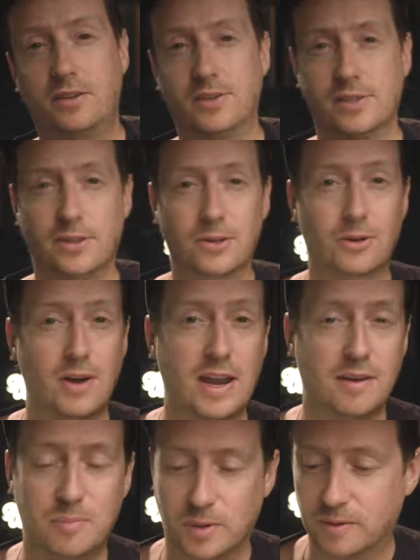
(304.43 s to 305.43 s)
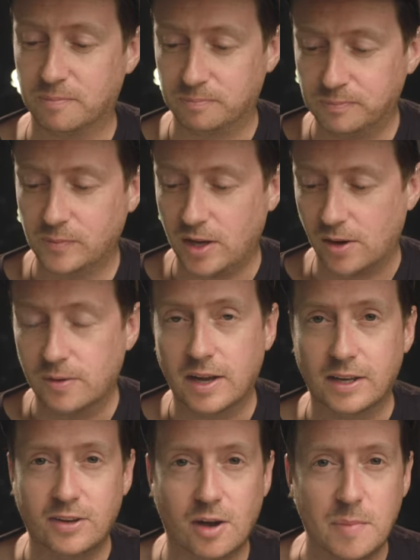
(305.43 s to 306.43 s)
doesn't look great, but you
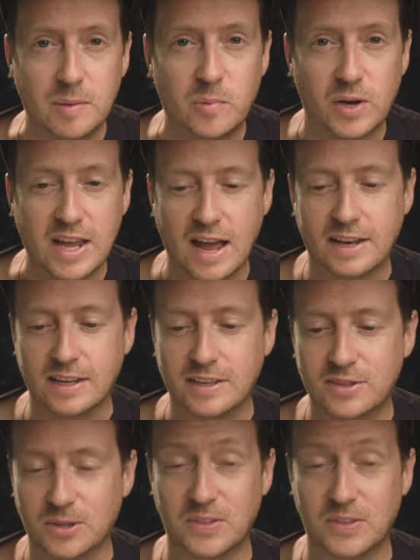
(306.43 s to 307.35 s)
know, it can come in pretty handy.